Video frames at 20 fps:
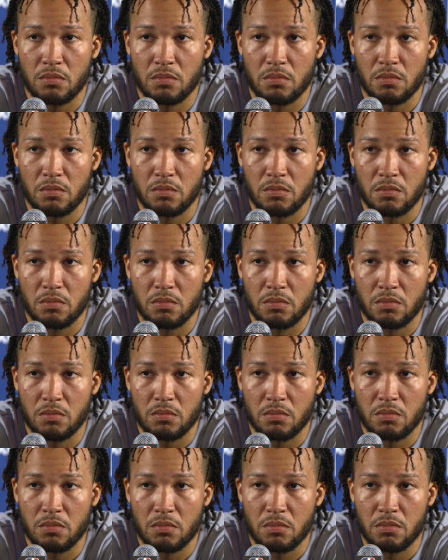effective
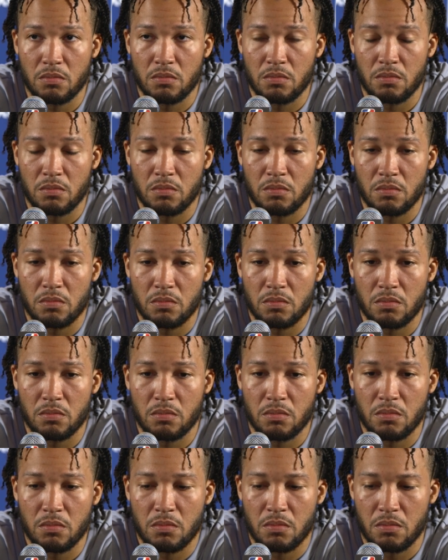in chasing them off the three
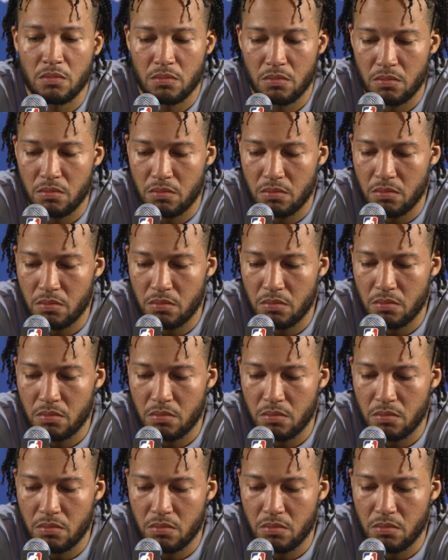point line, but it seemed like
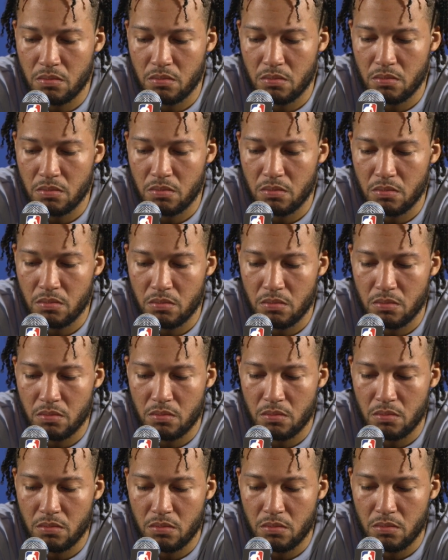every mid
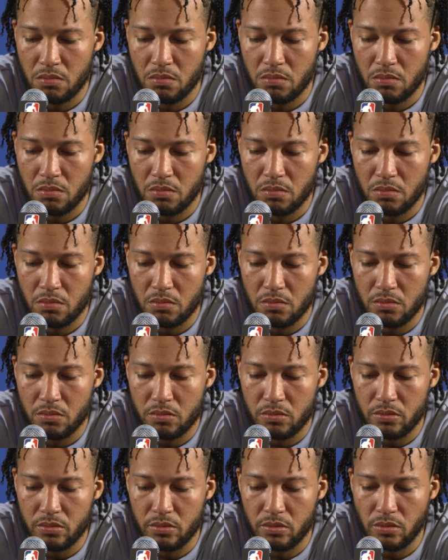range look they had, they
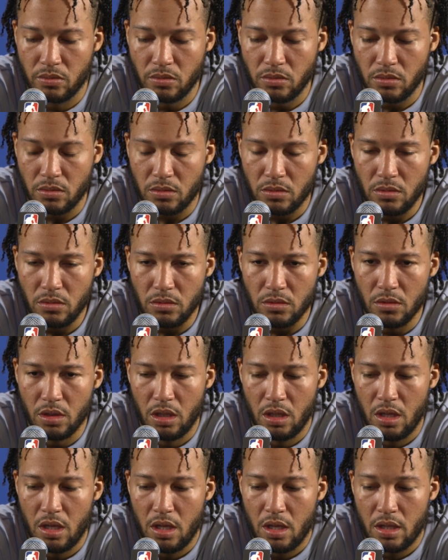hit.
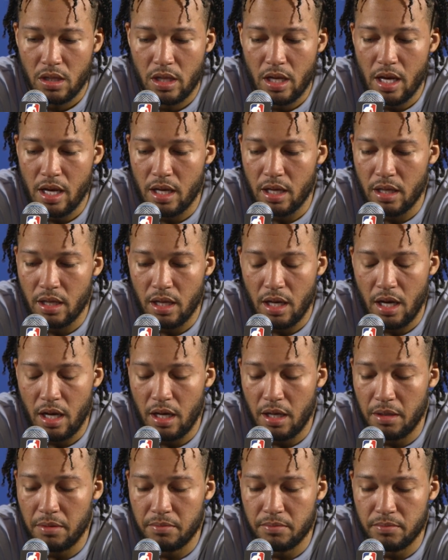Yeah,
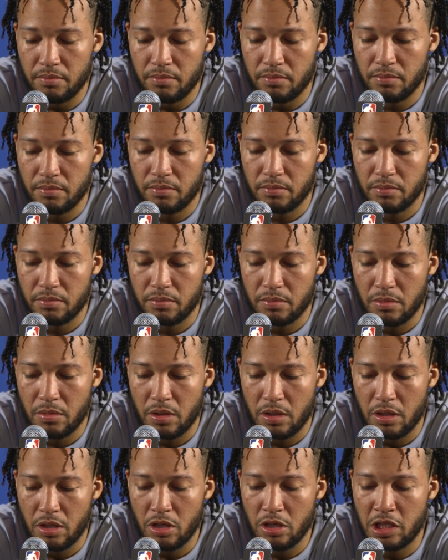um,
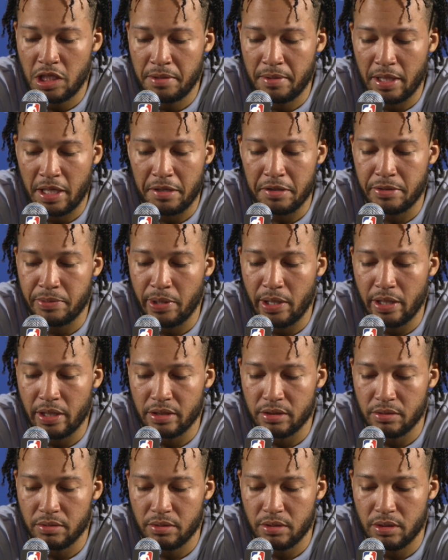they're a team that keeps
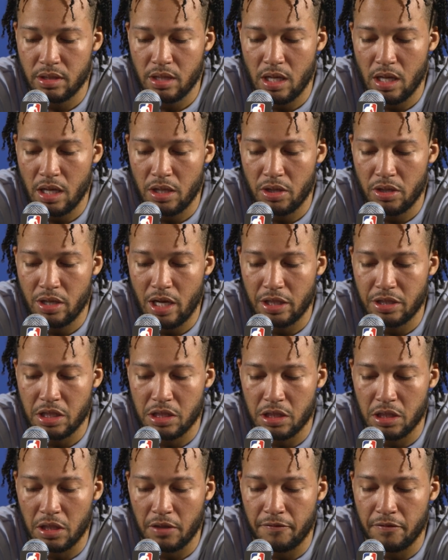playing, and uh, they're not
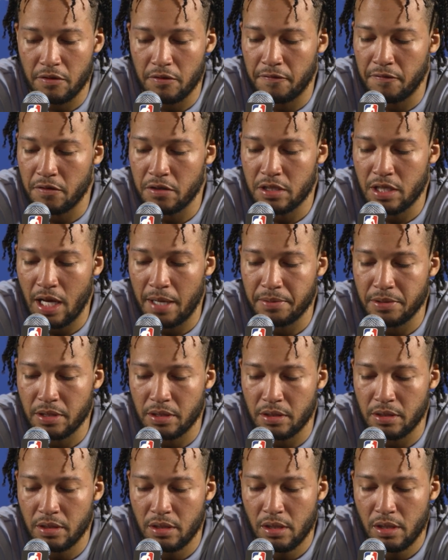just looking for the first
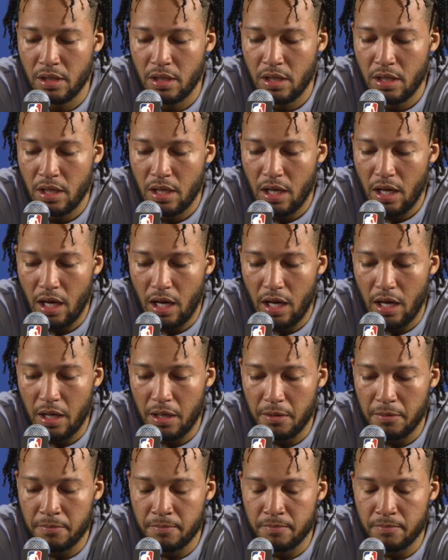option.
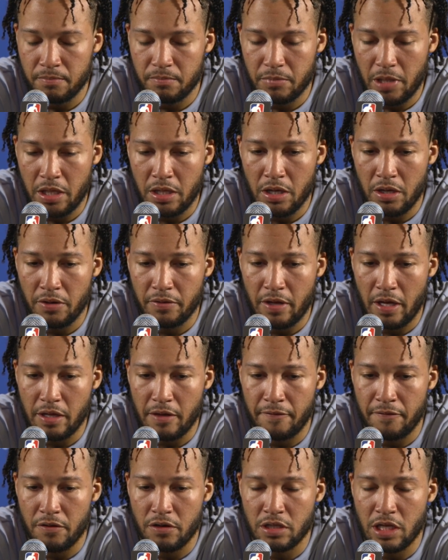Um, they know that the
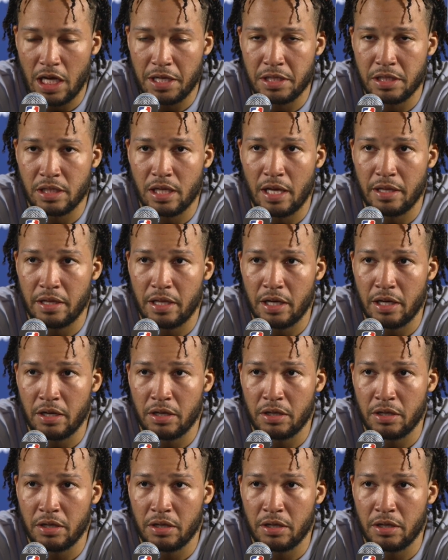first option's not there.